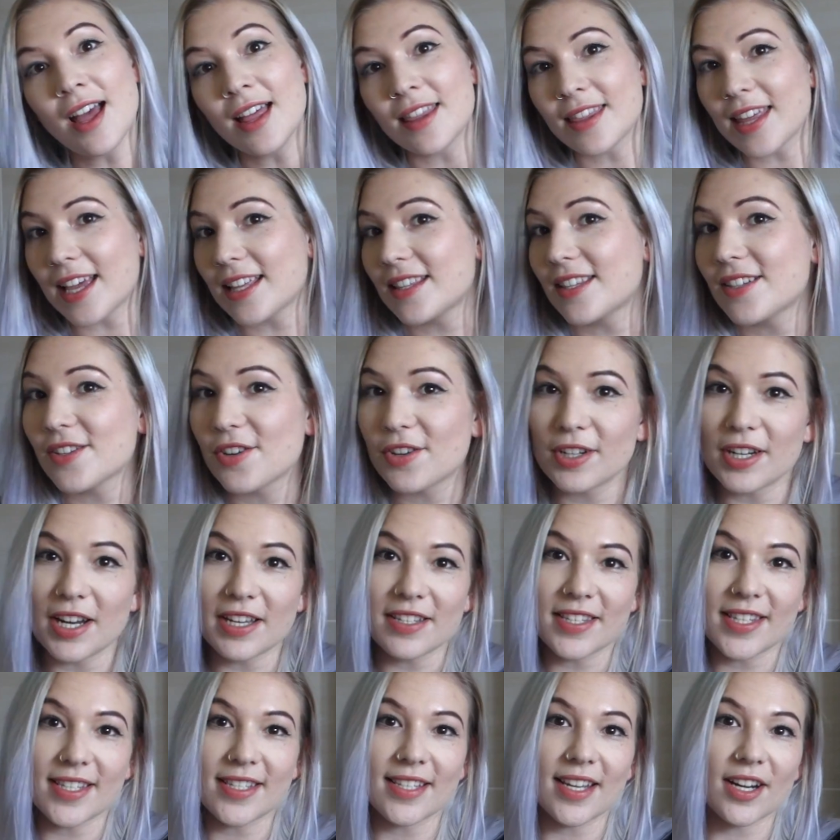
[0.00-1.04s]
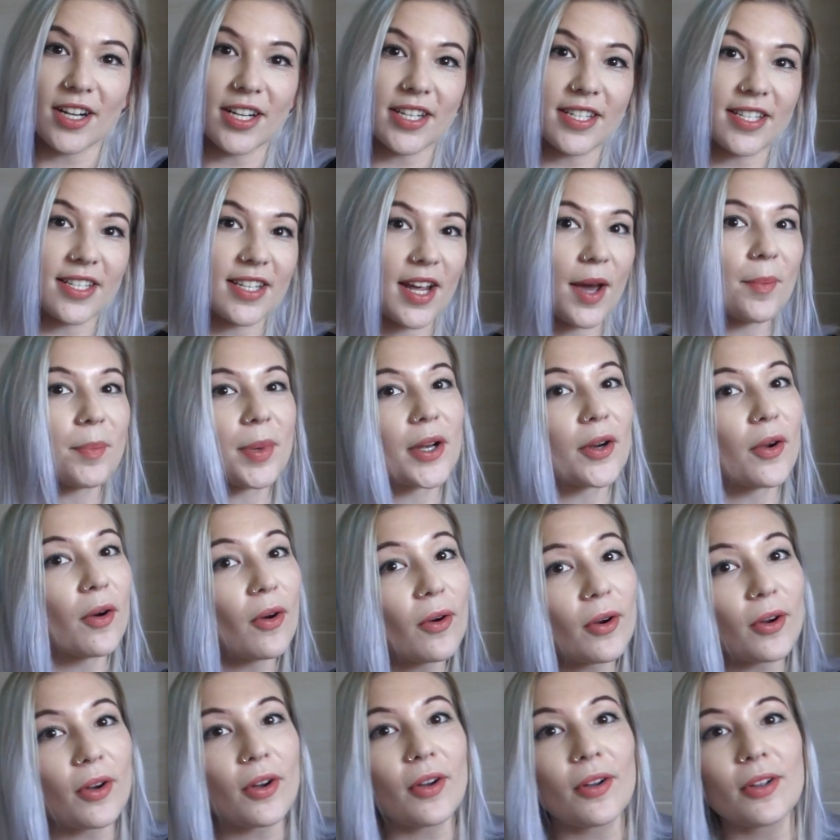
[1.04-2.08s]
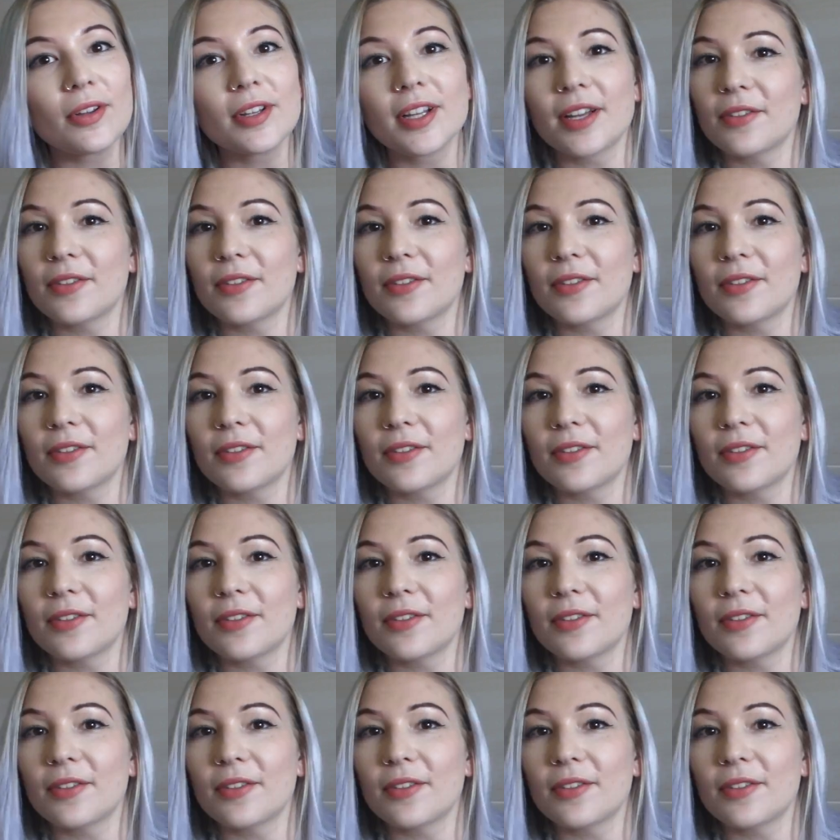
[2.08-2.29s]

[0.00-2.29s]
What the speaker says: that's not a necessary step at all.